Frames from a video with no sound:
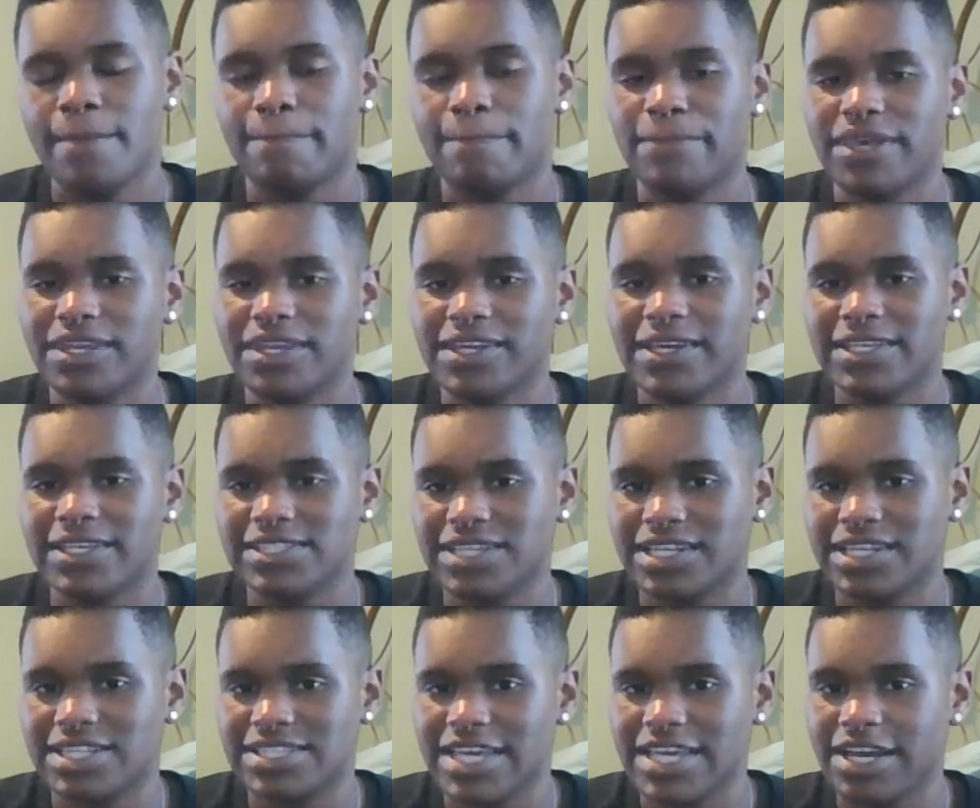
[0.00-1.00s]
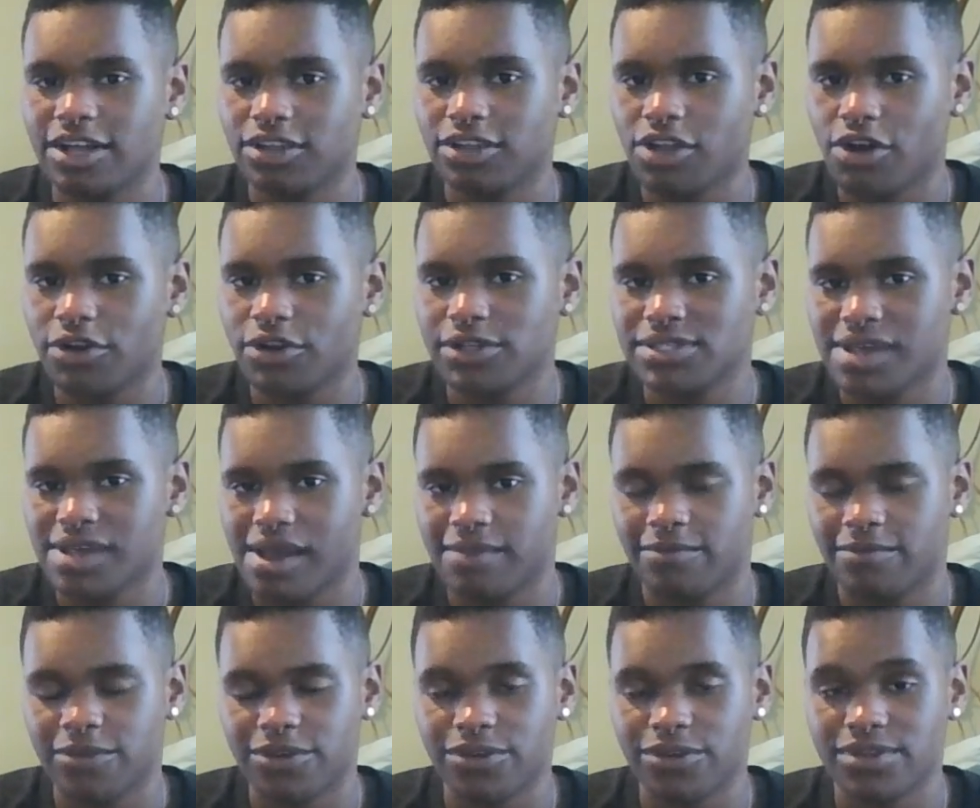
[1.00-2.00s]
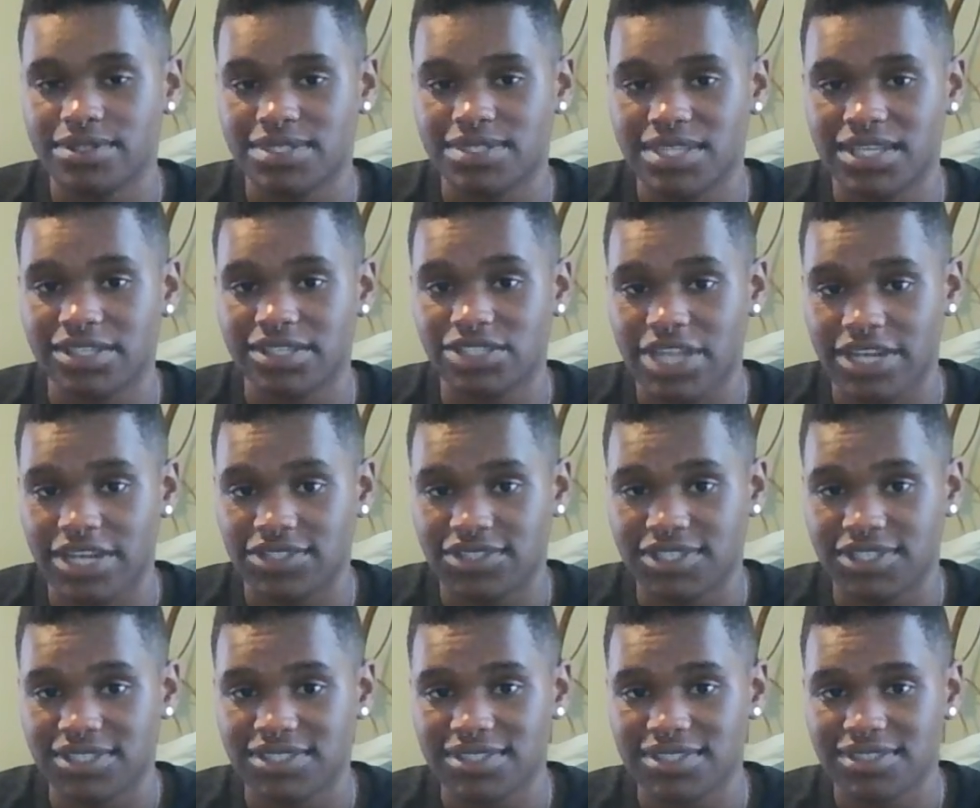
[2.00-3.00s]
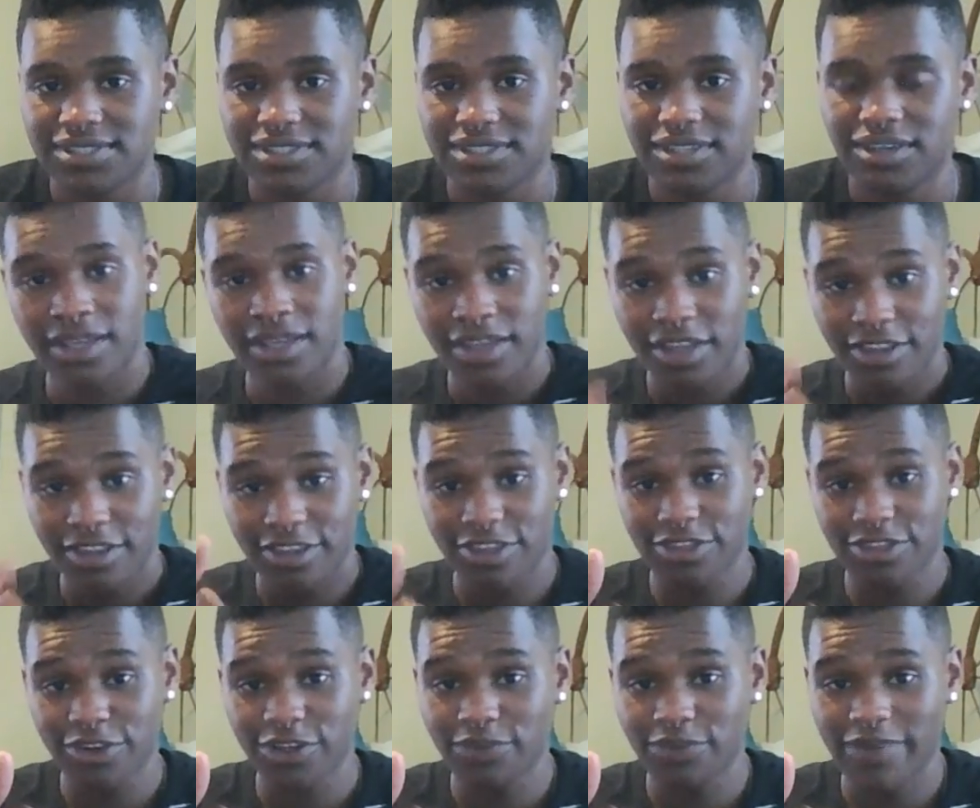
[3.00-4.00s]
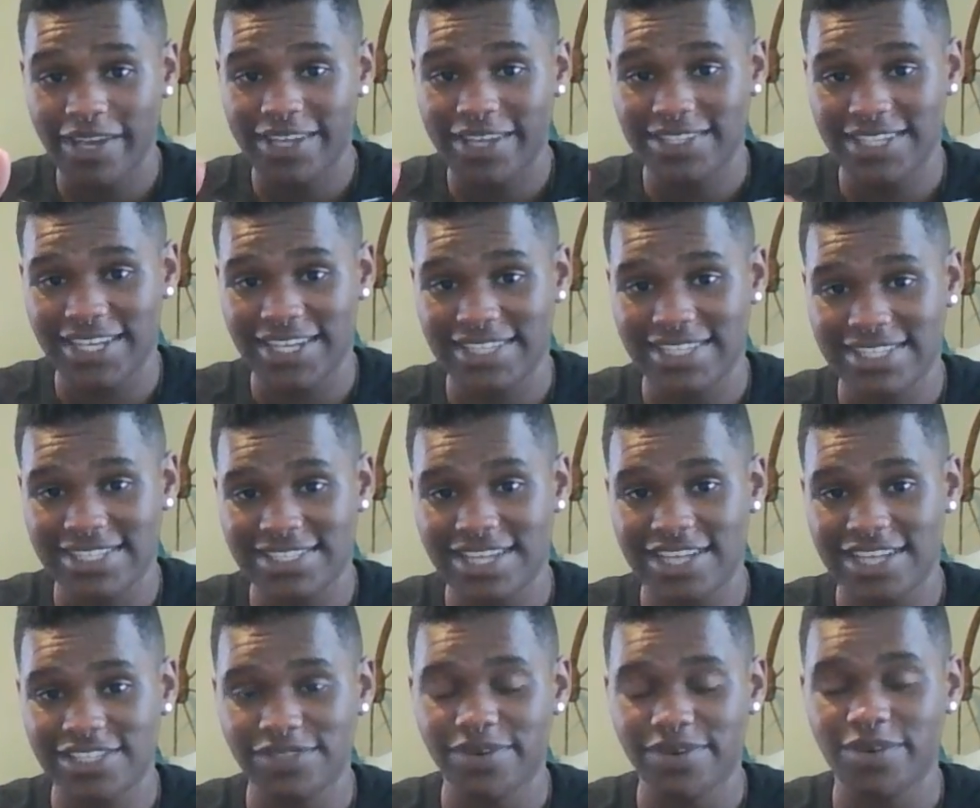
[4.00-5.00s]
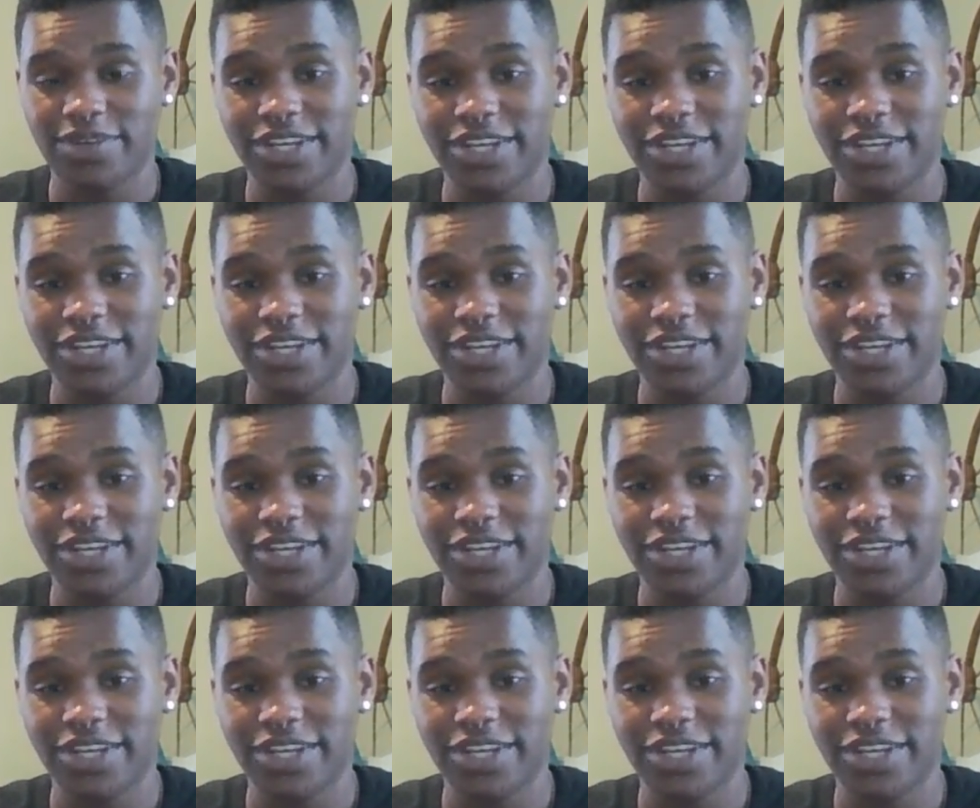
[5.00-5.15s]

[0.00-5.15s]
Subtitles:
meaning it's going to take a longer time for you to see changes. The third way to get testosterone